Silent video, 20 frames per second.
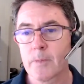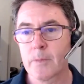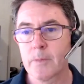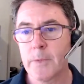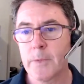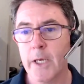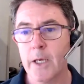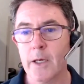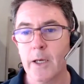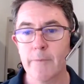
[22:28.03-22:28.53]

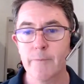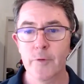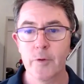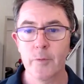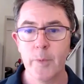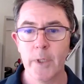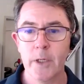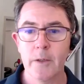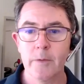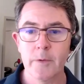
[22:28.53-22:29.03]
yeah, I have to
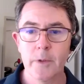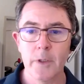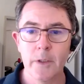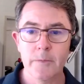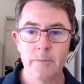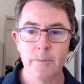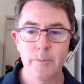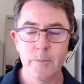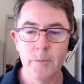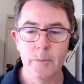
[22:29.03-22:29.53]
admit
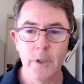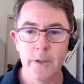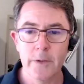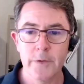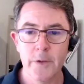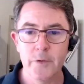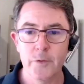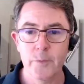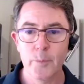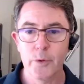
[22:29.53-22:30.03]
I'm kind of
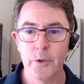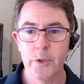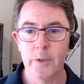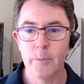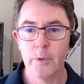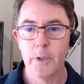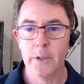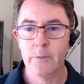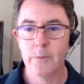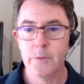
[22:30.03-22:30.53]
disappointed
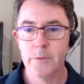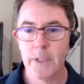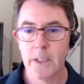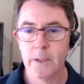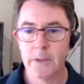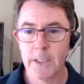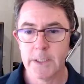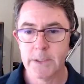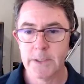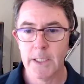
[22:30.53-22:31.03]
by the
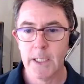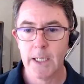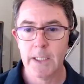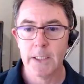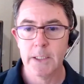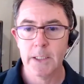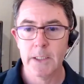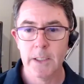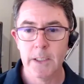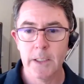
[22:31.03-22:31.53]
result
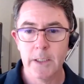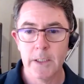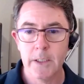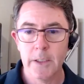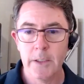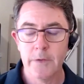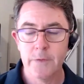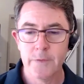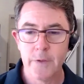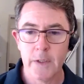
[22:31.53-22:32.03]
yesterday
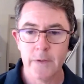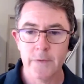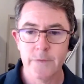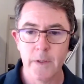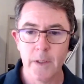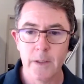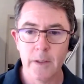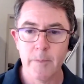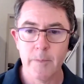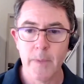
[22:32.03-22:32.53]
in the sense
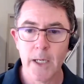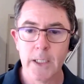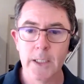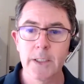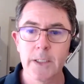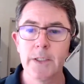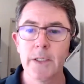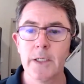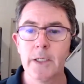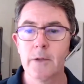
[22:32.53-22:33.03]
that the
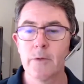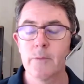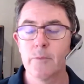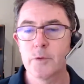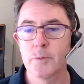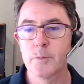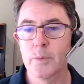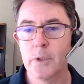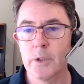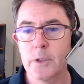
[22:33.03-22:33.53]
market didn't
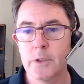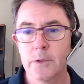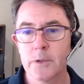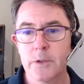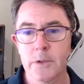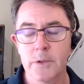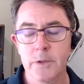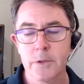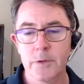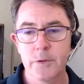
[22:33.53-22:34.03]

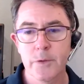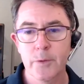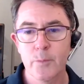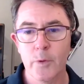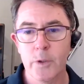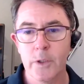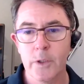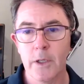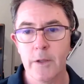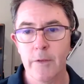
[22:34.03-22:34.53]
respond to
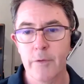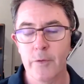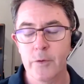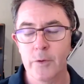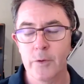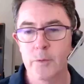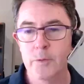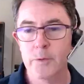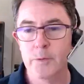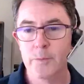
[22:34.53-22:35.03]
what I
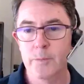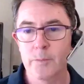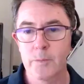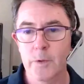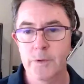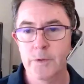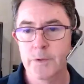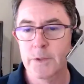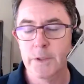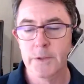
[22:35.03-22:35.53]
thought
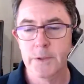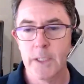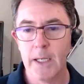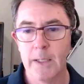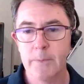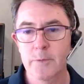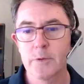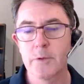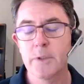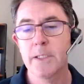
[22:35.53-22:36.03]
was just an
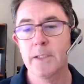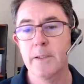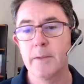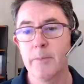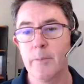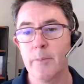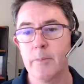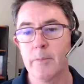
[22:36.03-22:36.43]
absolutely